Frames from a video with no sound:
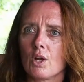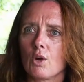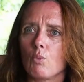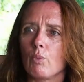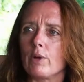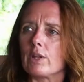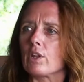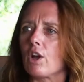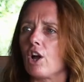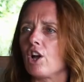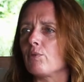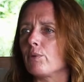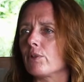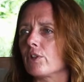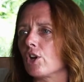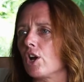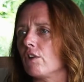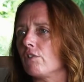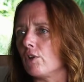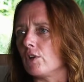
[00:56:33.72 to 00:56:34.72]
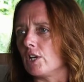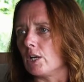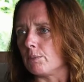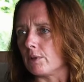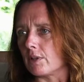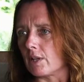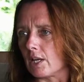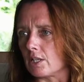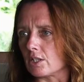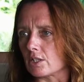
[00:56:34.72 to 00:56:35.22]
We dive within our own
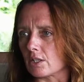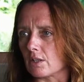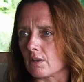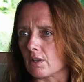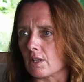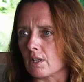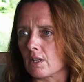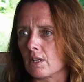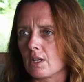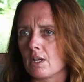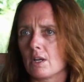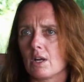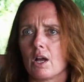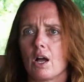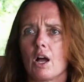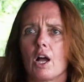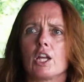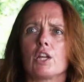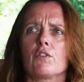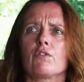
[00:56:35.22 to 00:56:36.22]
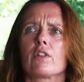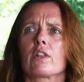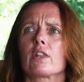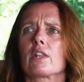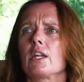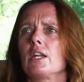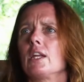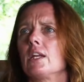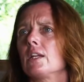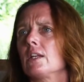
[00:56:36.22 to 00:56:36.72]
limitations. I have
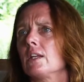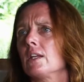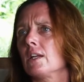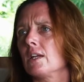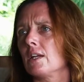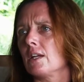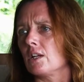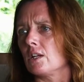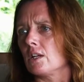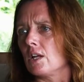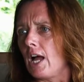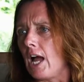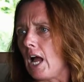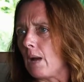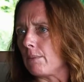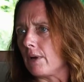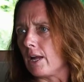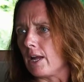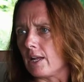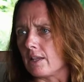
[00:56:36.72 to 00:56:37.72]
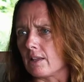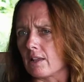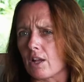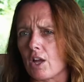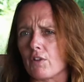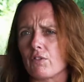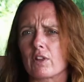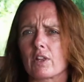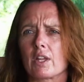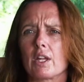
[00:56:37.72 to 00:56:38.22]
seen hammerheads.
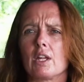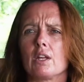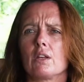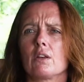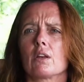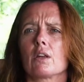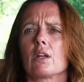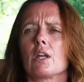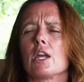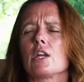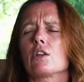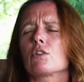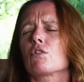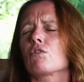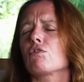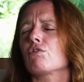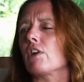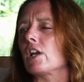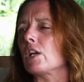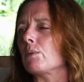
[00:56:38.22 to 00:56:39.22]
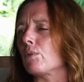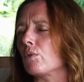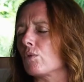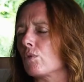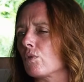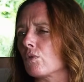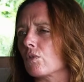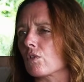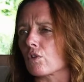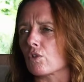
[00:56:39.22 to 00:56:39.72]
I've seen
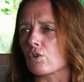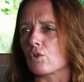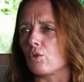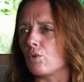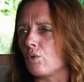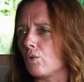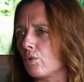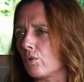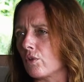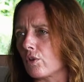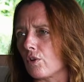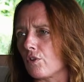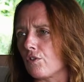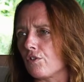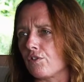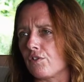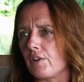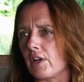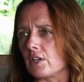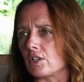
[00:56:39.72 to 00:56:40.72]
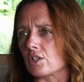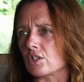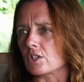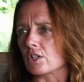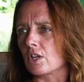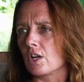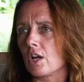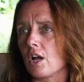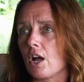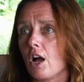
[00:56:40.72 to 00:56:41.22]
incredible schools of fish.
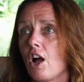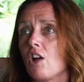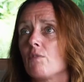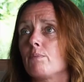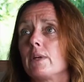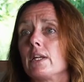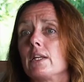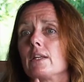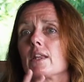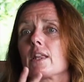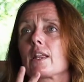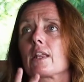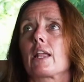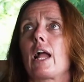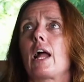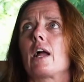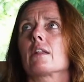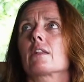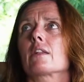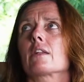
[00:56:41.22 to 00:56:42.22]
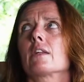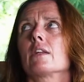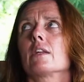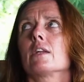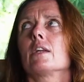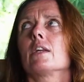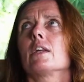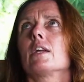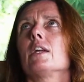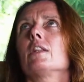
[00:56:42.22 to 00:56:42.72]
I've been sat
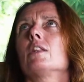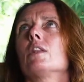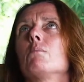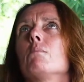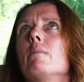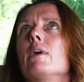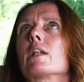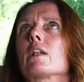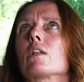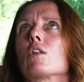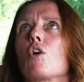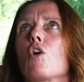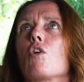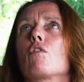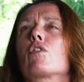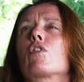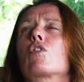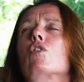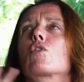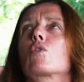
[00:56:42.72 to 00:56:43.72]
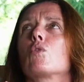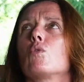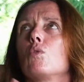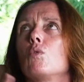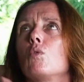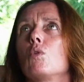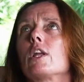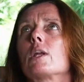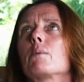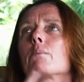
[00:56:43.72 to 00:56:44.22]
in the middle of
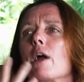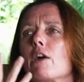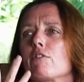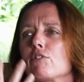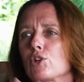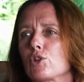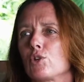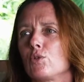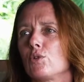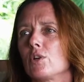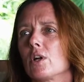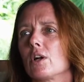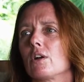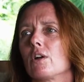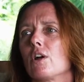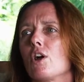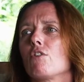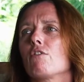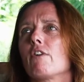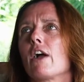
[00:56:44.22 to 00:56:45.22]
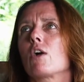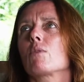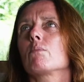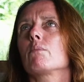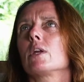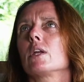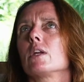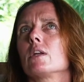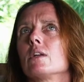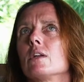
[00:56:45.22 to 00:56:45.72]
schooling barracuda around
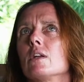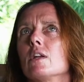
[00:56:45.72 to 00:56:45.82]
me,